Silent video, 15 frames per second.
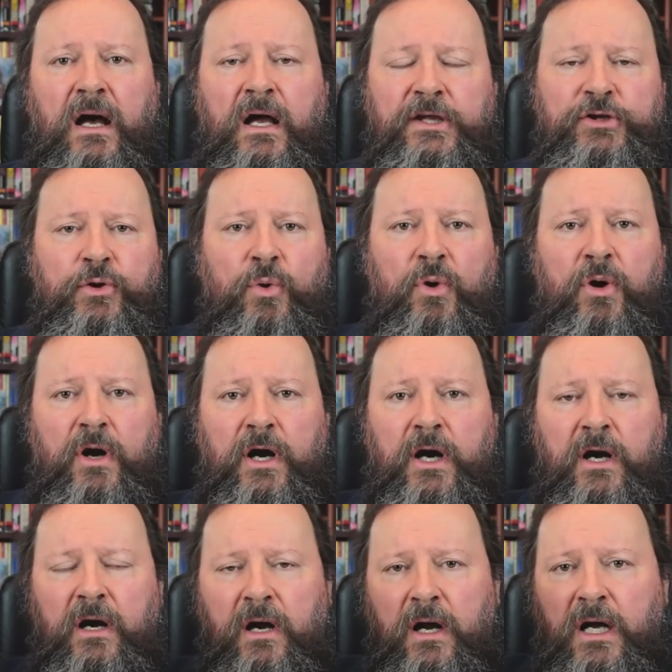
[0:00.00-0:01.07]

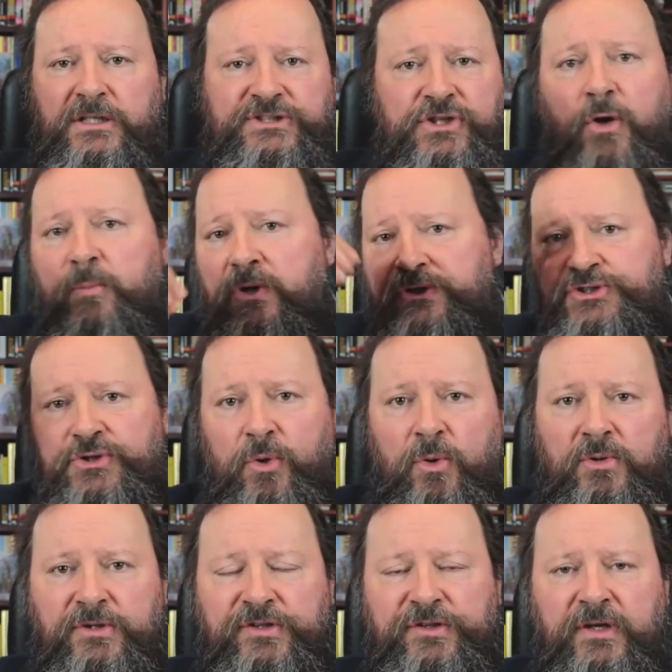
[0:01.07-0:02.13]
your
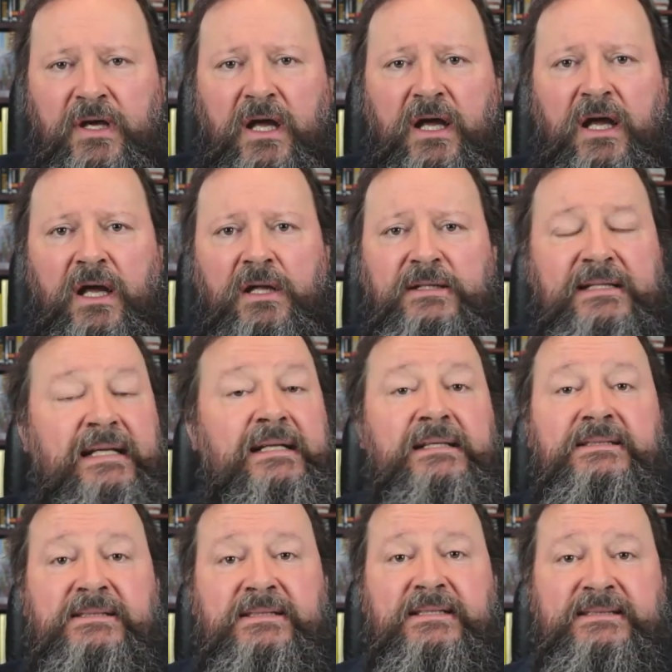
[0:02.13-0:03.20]
somersault
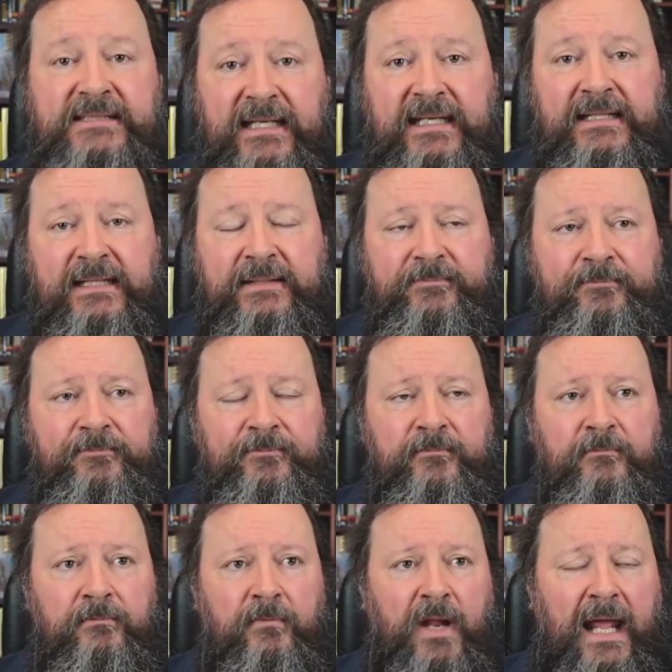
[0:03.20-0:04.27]
didn't succeed.
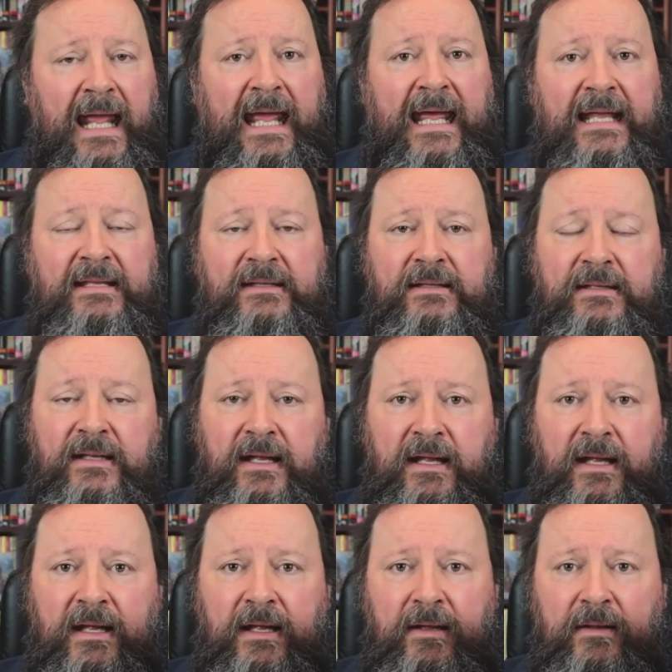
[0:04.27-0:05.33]

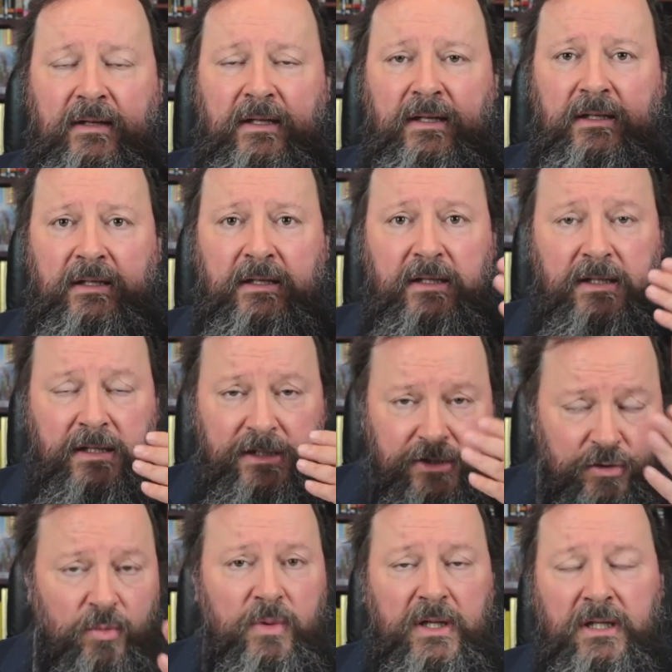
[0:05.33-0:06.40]
And
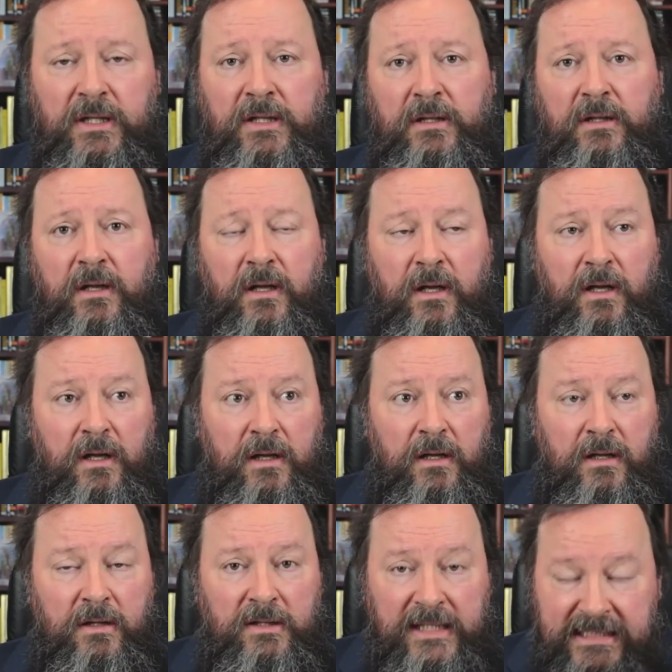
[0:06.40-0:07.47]
you will
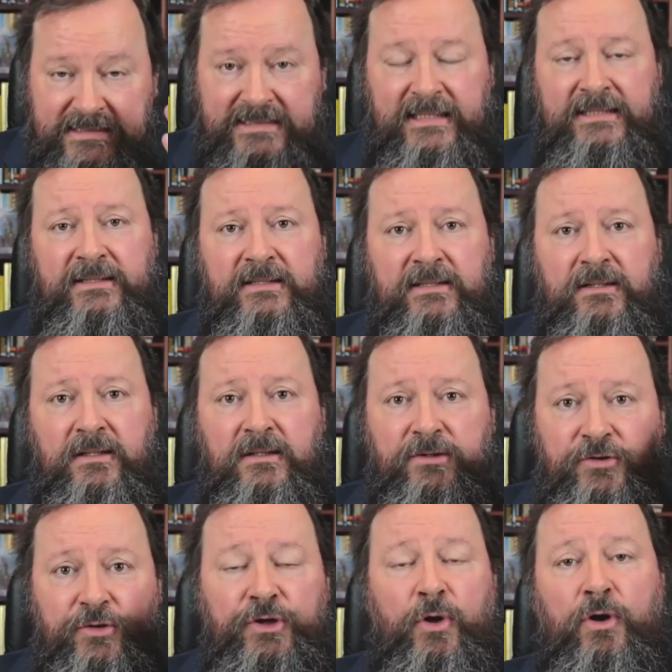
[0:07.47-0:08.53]
listen
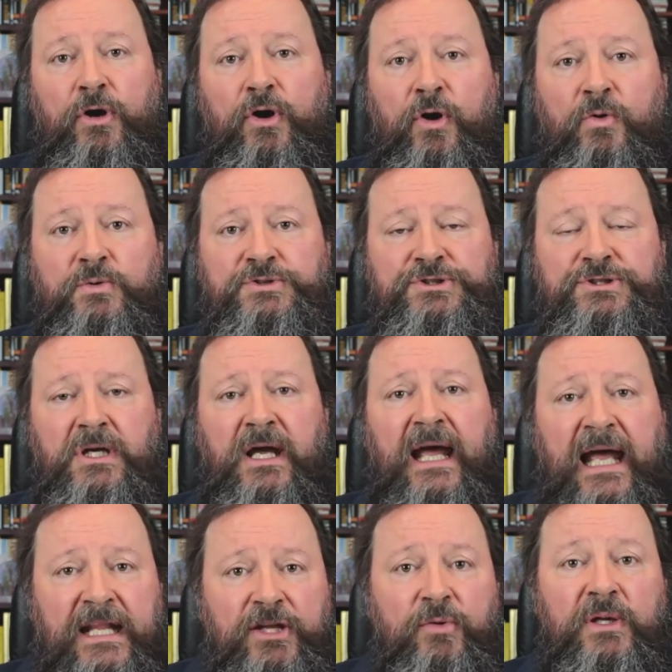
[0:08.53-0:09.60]
to your coach,
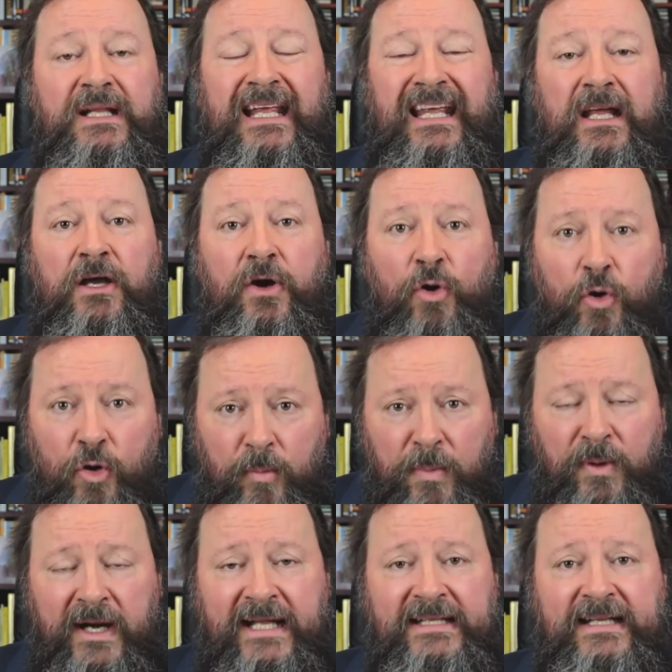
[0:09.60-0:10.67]
and you will
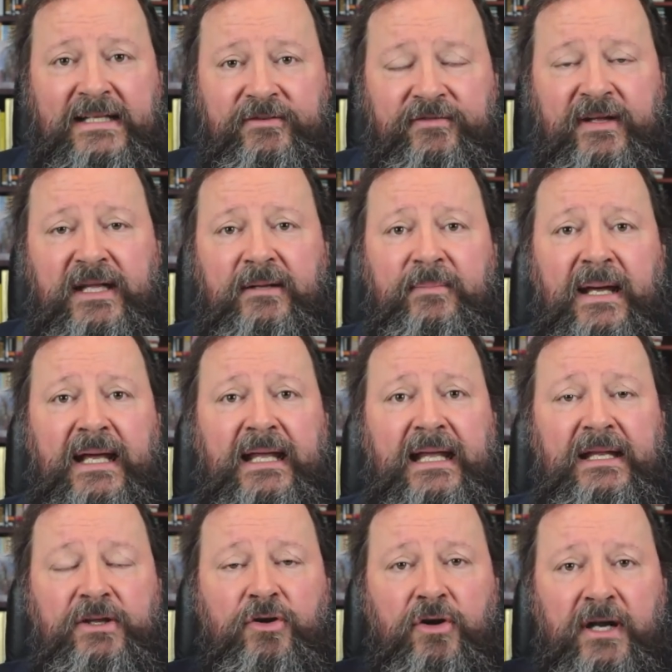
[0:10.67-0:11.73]
incorporate that feedback
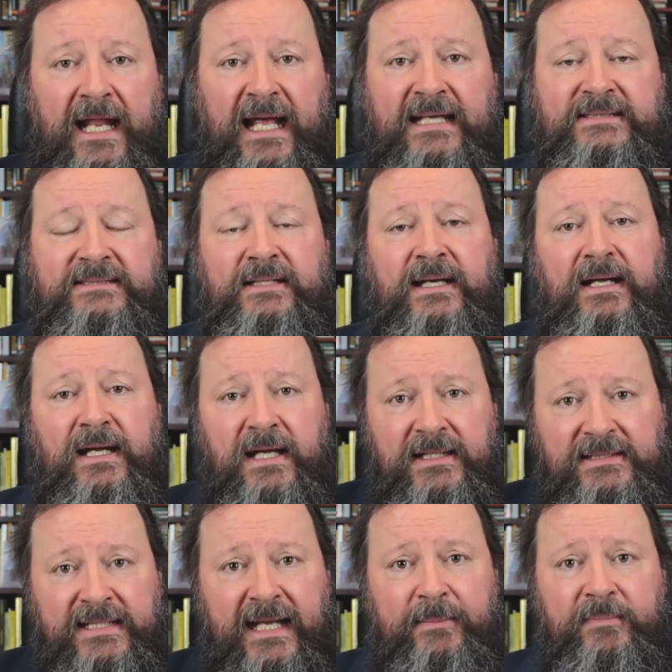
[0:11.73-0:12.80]
in your next
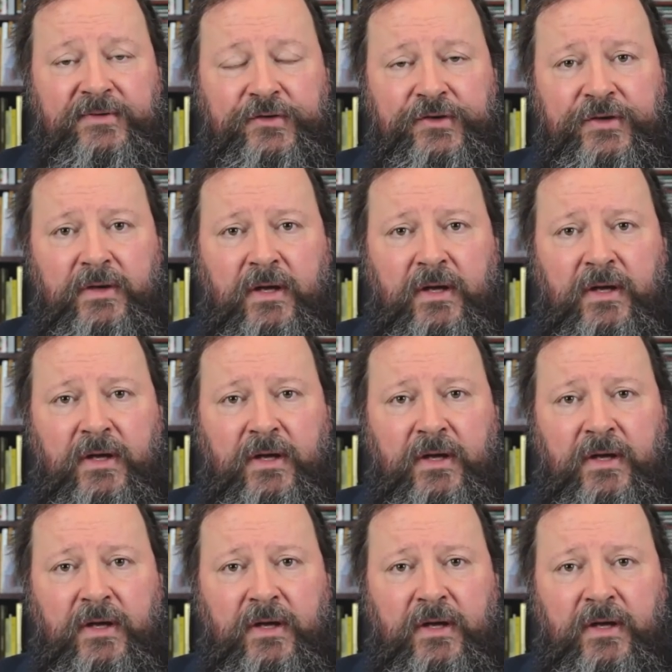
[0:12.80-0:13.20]
attempt.